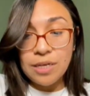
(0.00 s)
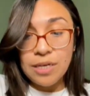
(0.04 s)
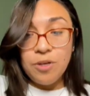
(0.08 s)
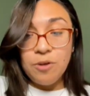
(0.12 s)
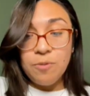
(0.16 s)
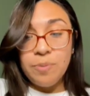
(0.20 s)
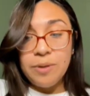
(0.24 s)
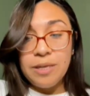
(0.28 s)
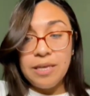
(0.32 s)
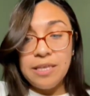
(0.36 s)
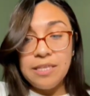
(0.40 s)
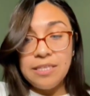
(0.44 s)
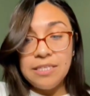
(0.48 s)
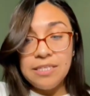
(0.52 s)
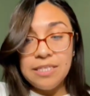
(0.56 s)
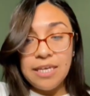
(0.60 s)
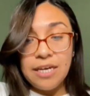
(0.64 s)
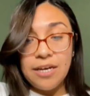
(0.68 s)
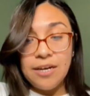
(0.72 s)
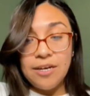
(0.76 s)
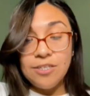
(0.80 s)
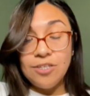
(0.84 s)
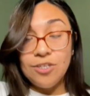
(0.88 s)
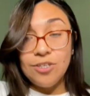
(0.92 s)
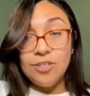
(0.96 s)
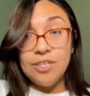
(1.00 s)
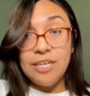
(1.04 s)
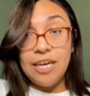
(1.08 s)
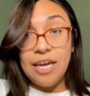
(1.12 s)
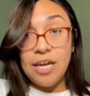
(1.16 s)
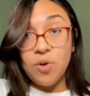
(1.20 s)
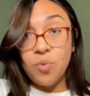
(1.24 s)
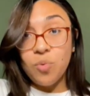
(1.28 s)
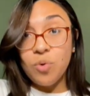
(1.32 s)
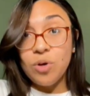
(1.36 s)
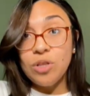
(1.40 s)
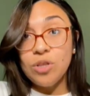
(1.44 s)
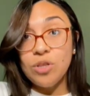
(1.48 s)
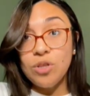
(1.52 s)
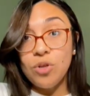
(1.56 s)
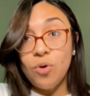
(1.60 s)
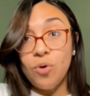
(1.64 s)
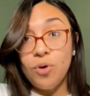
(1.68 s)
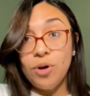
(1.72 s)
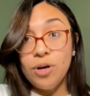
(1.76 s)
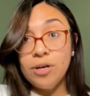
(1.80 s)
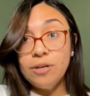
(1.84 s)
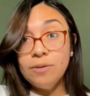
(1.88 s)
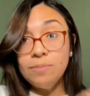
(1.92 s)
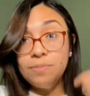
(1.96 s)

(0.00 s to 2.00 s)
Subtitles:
When you play this character, gain 1 lore.